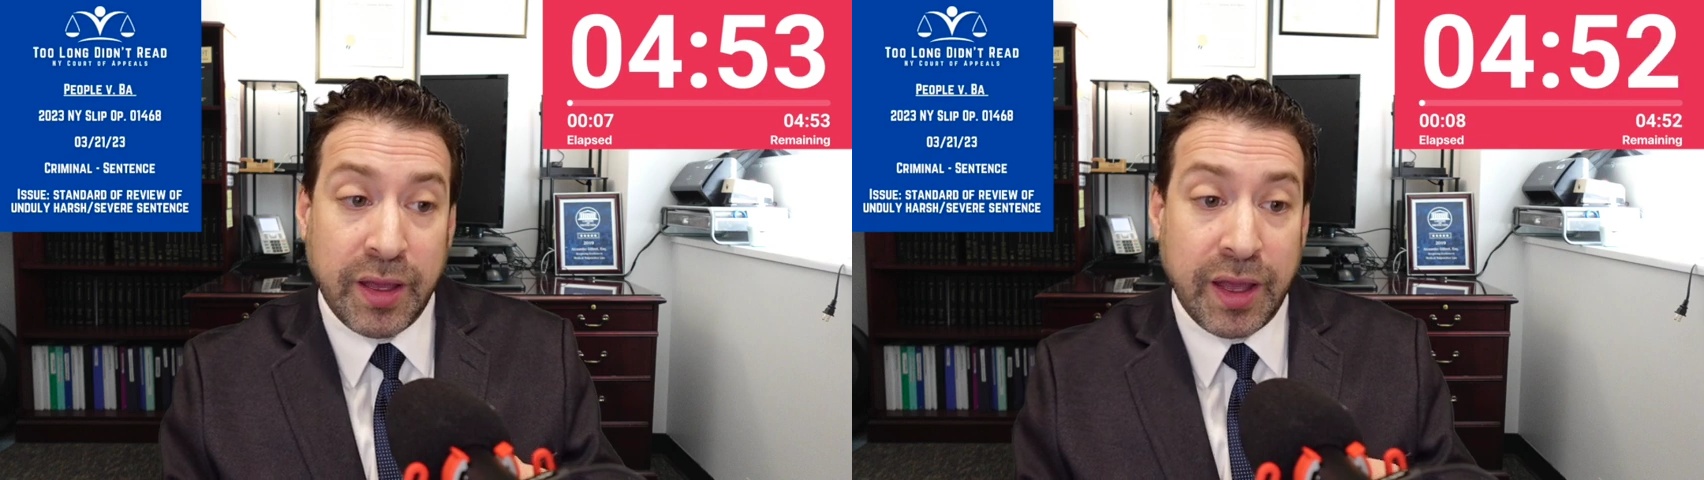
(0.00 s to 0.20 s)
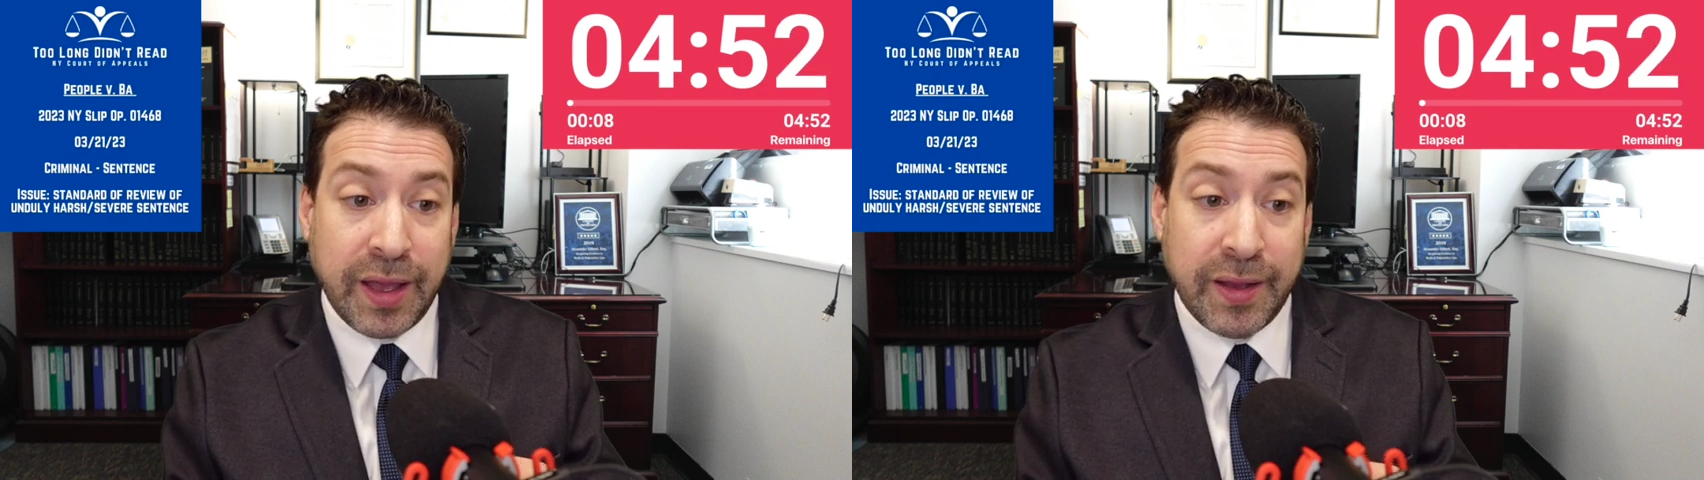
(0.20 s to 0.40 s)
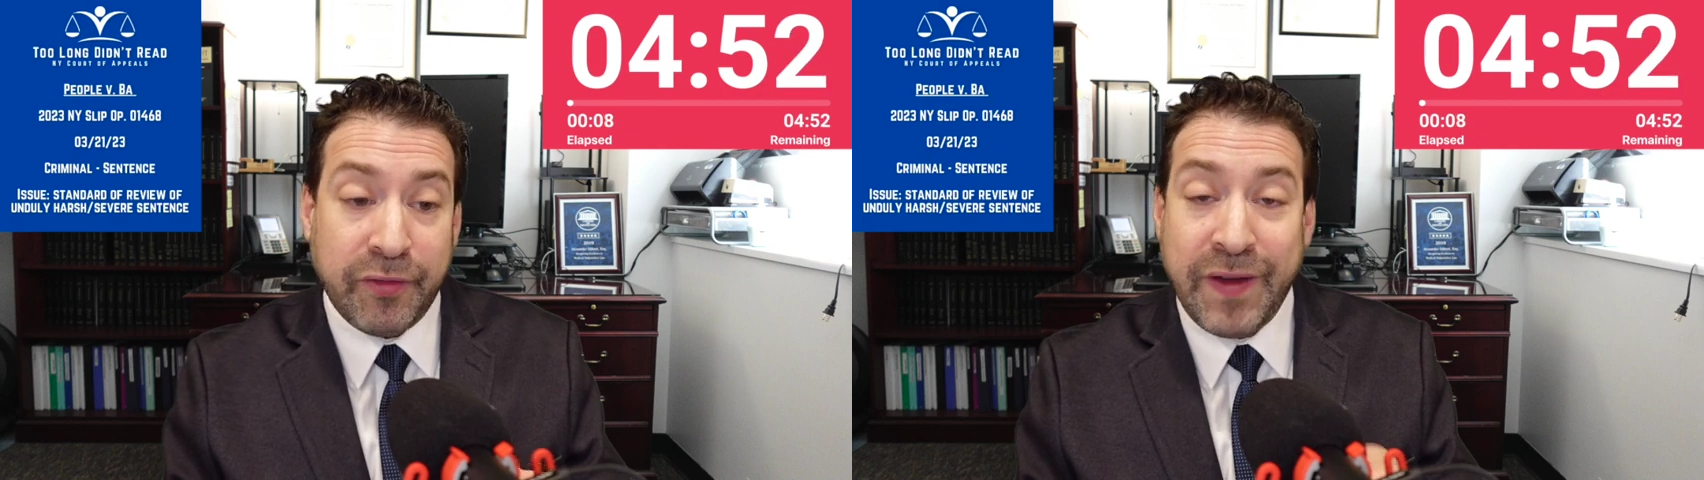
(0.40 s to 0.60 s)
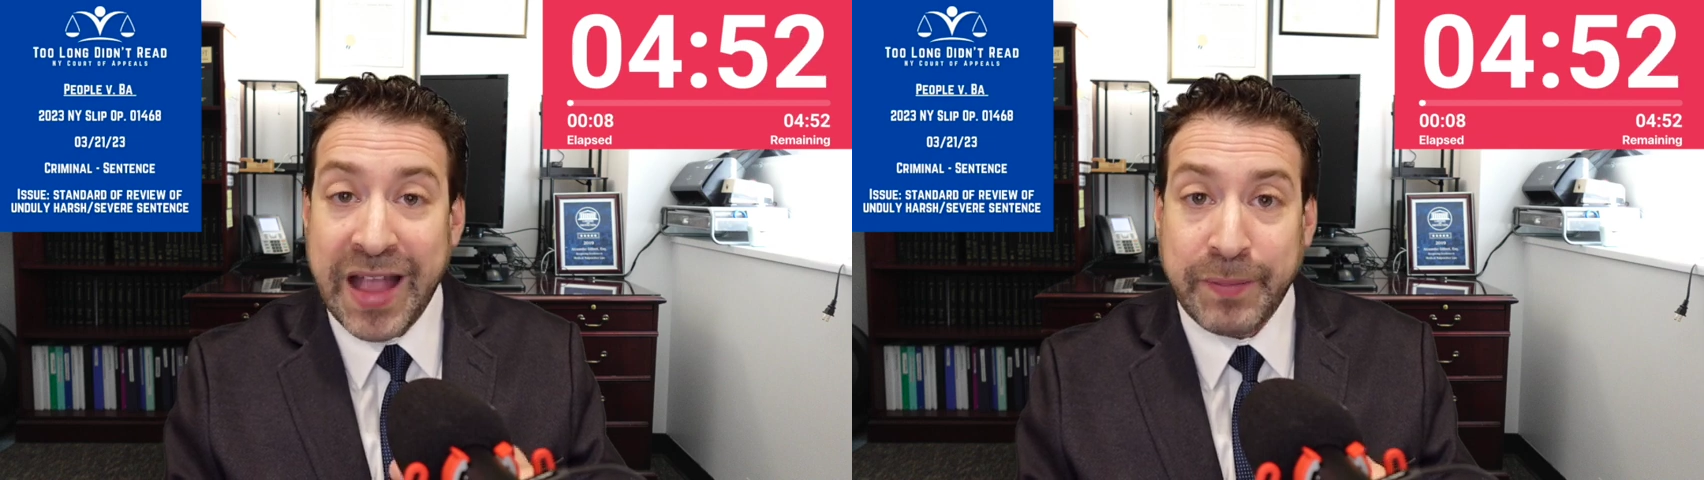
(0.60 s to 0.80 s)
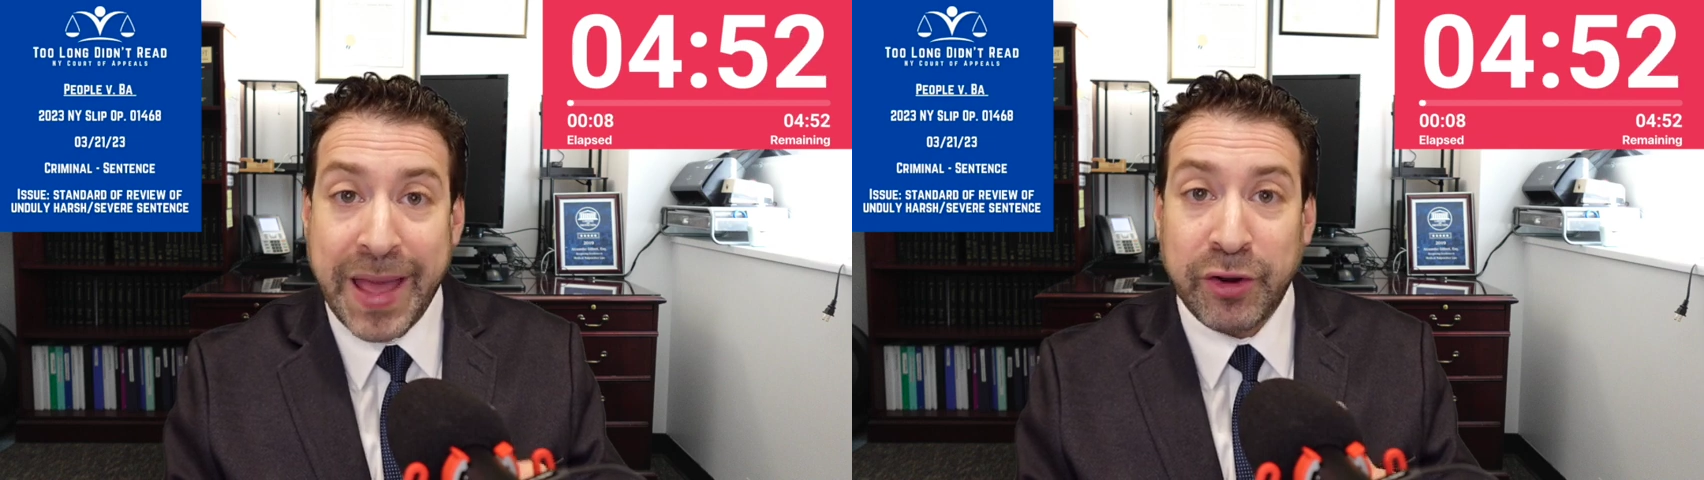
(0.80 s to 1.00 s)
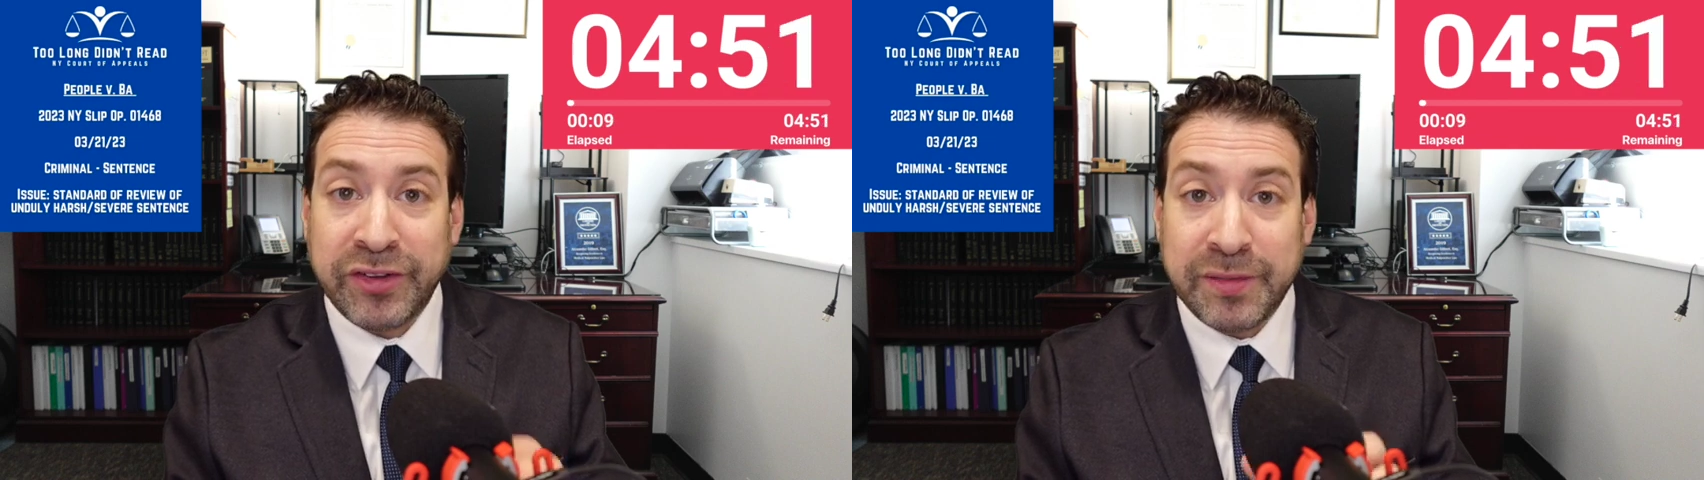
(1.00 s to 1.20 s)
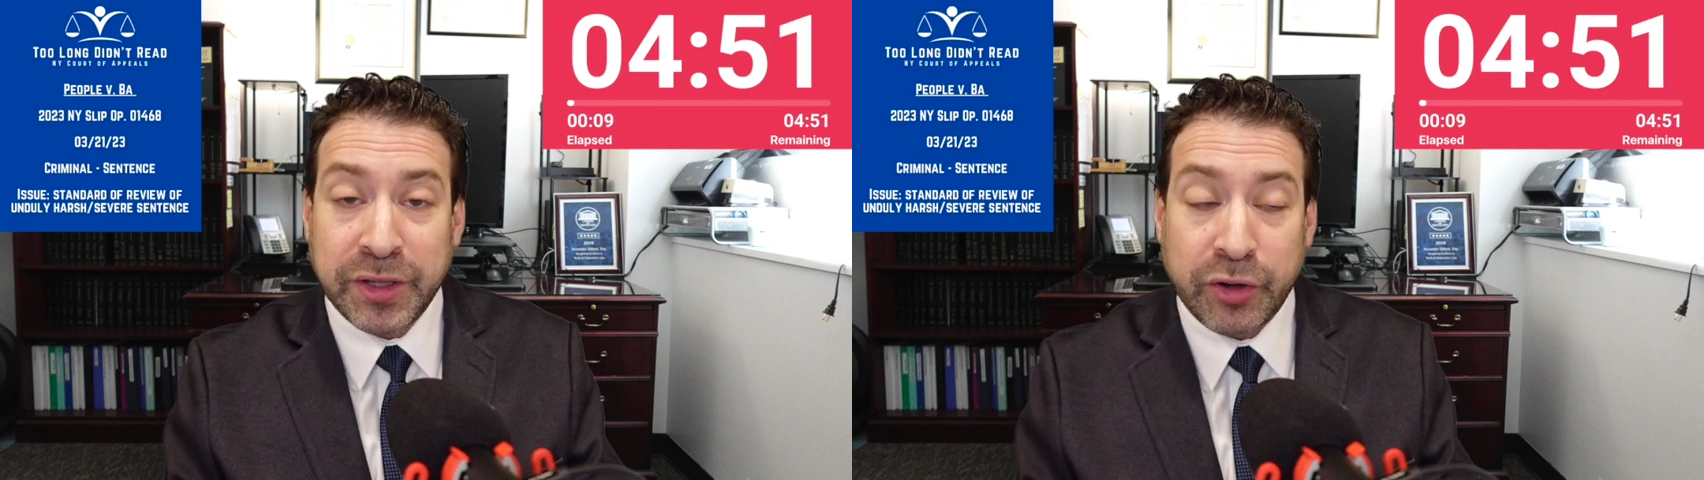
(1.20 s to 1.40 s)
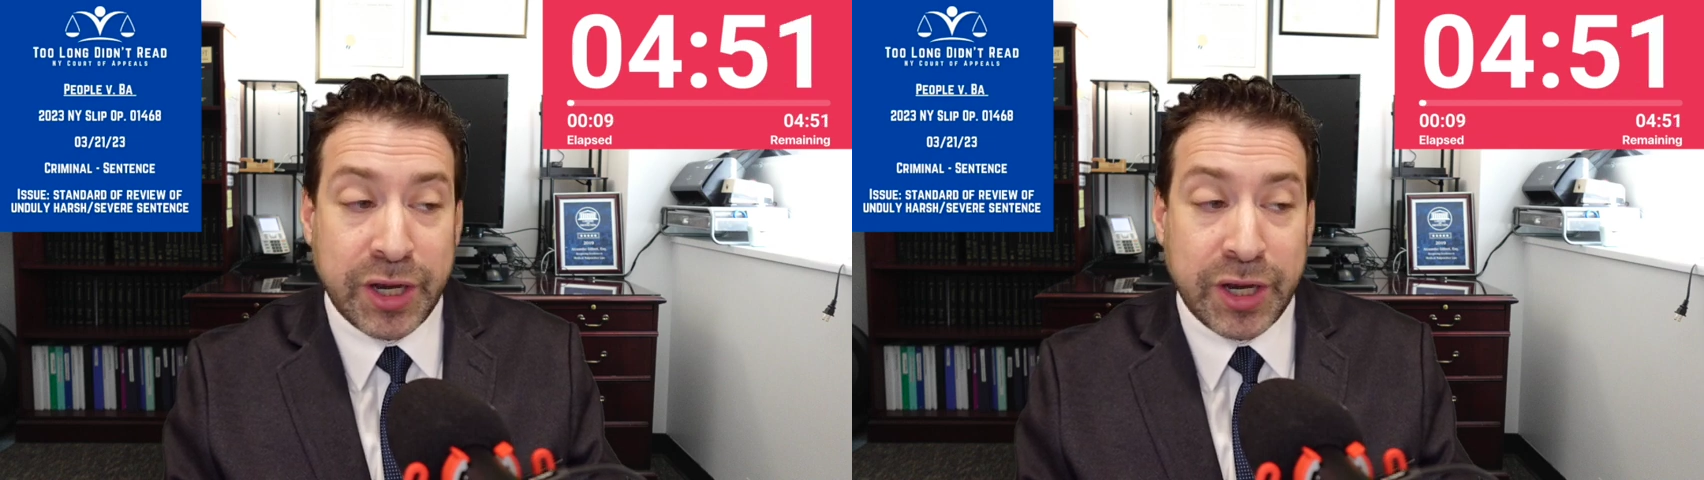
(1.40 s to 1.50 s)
fact pattern, similar